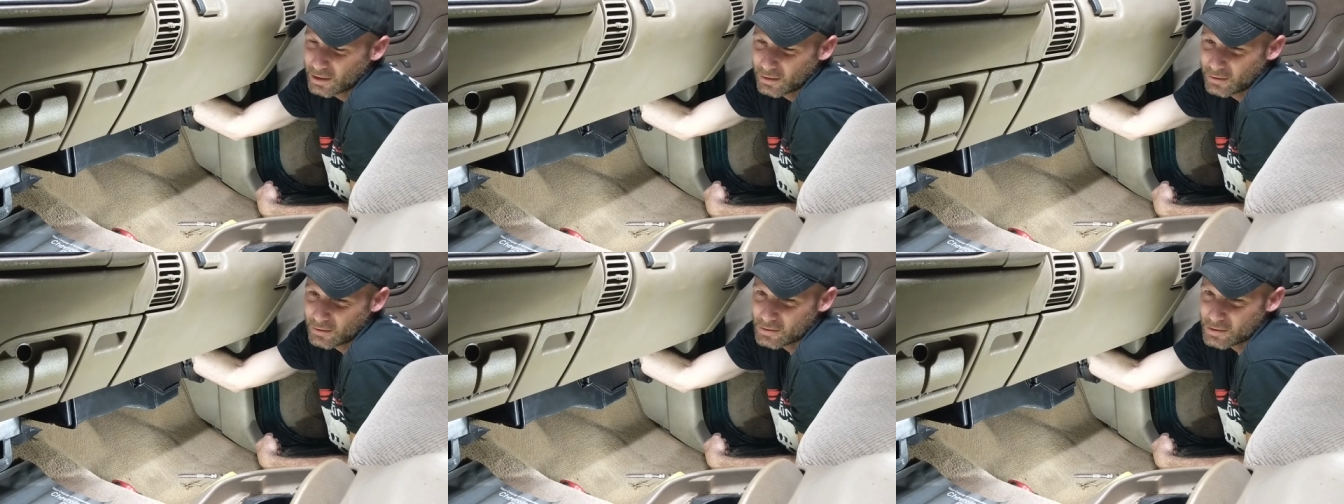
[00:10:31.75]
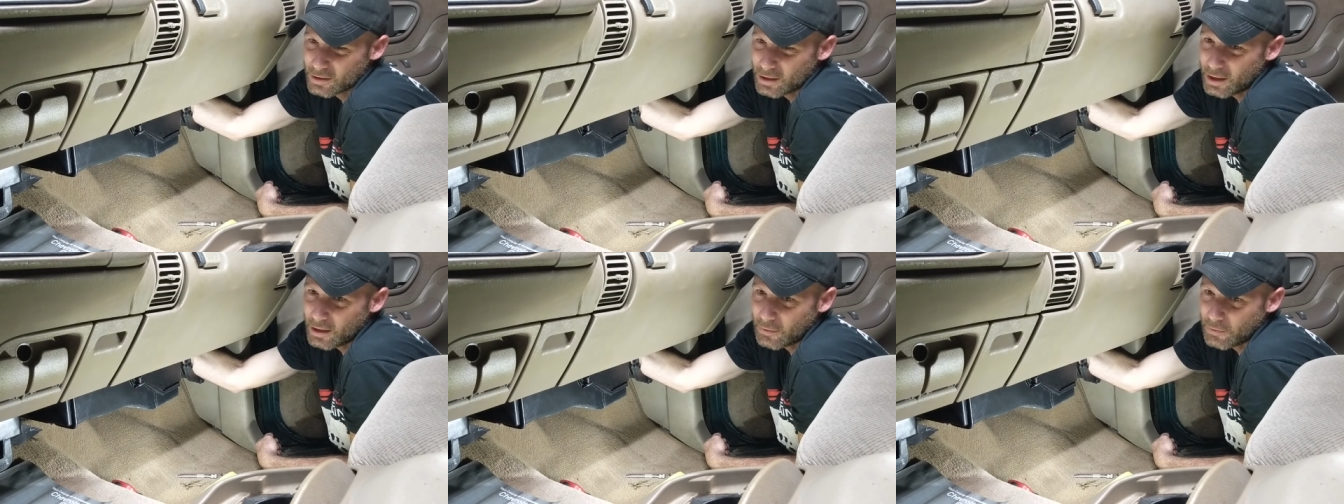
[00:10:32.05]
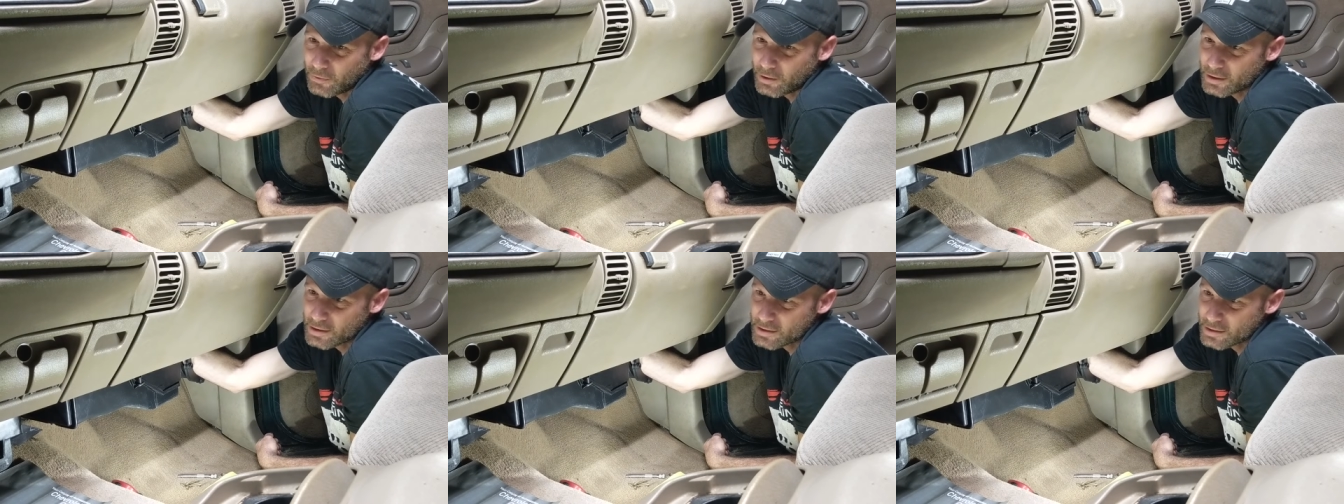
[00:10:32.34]
there's a lot of
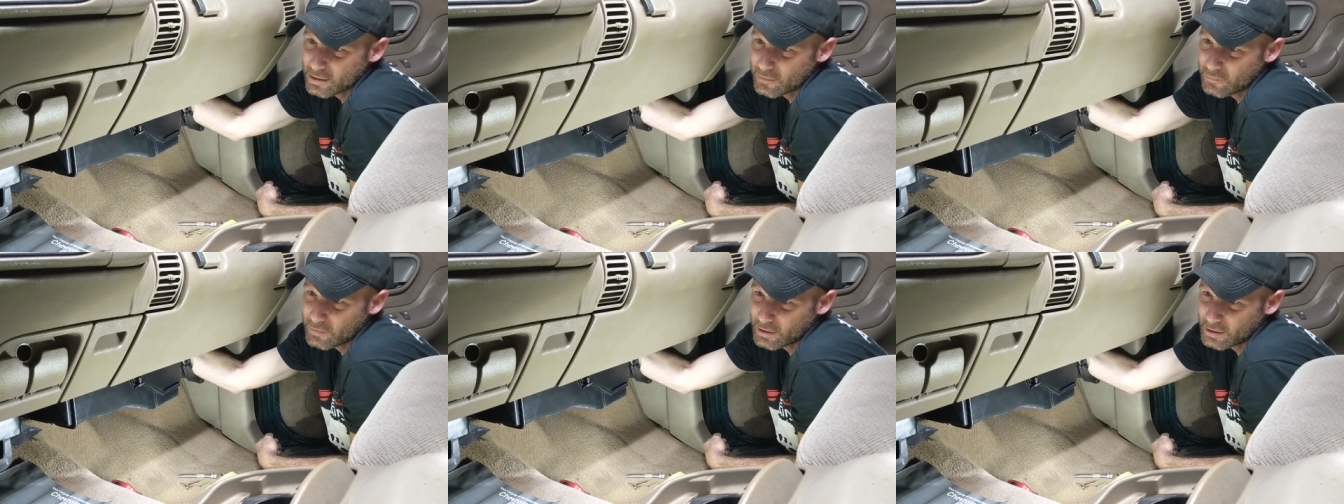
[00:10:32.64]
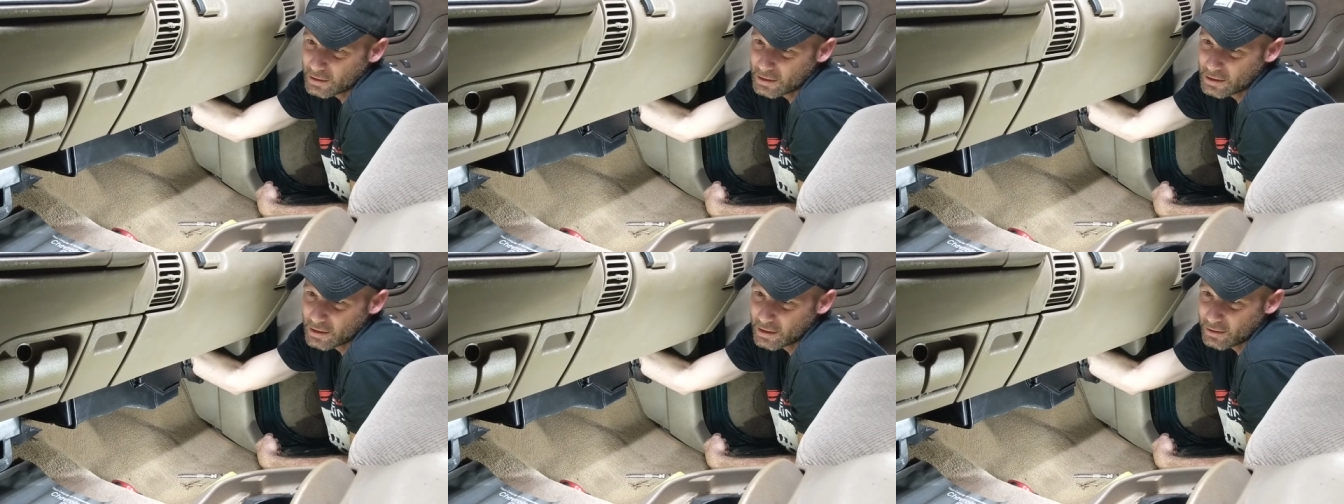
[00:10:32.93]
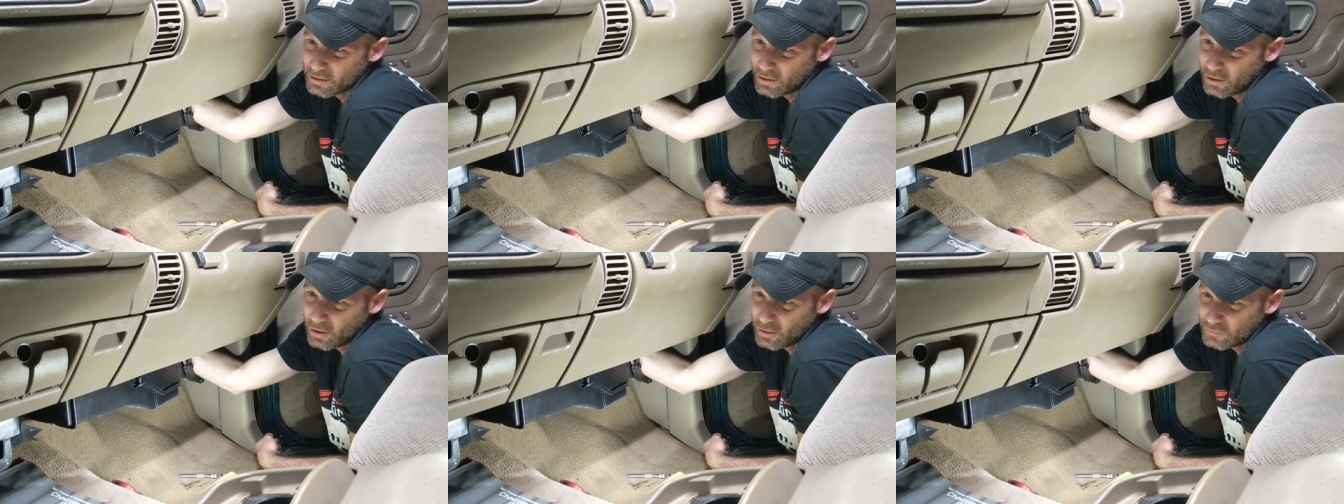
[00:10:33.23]
thick stuff I could
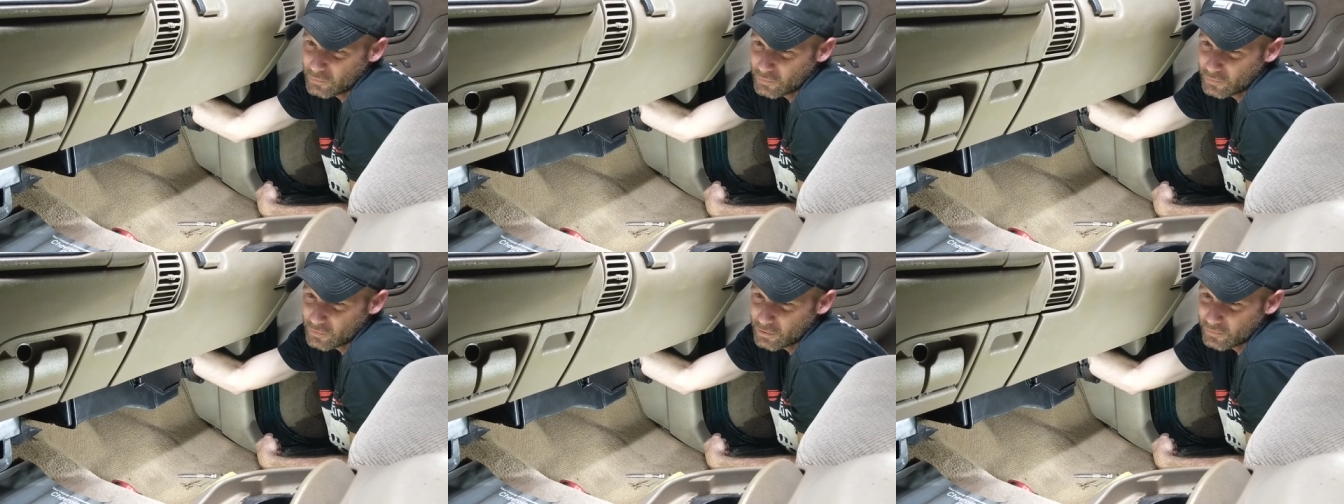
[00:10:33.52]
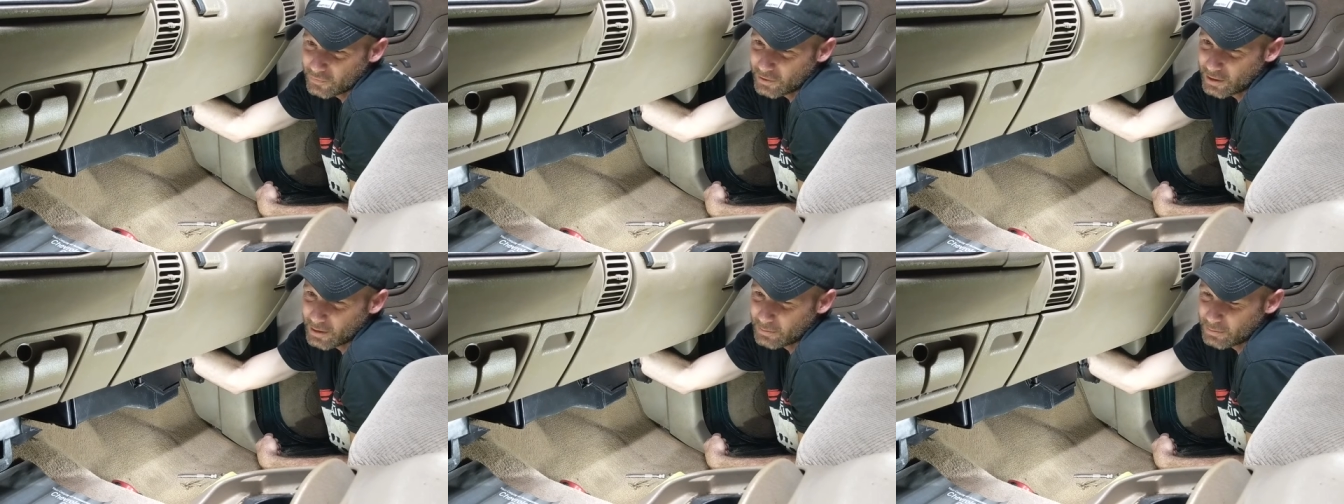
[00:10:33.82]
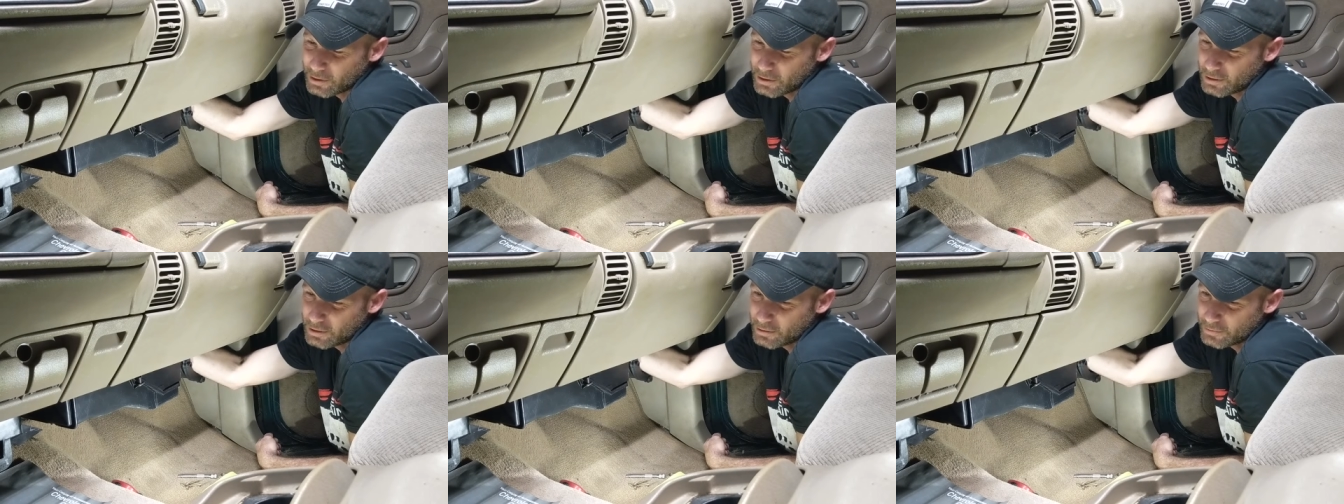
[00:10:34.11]
get off of the
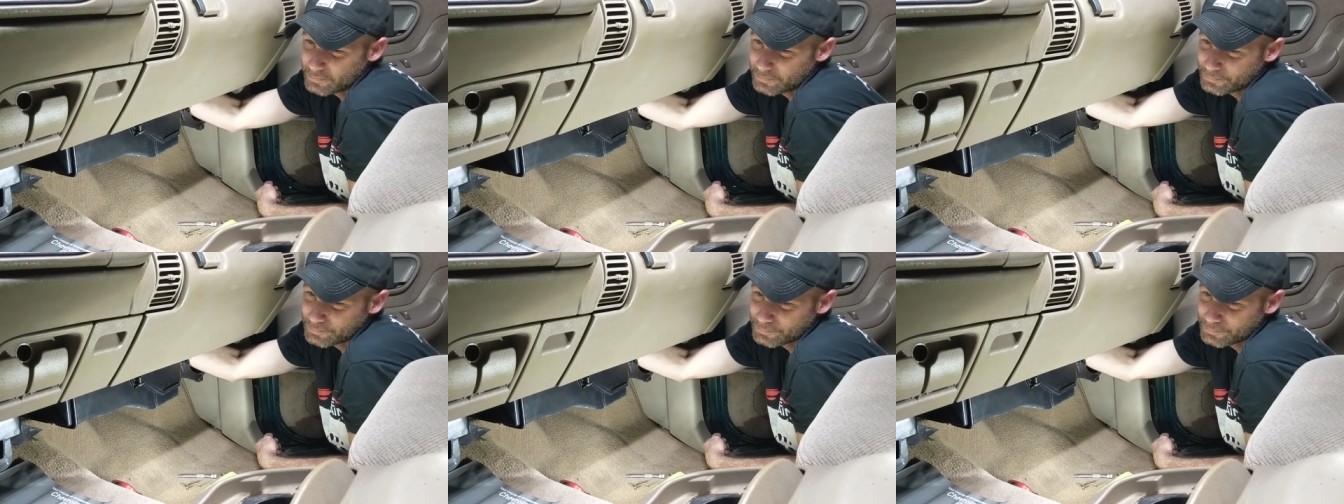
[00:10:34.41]
evaporator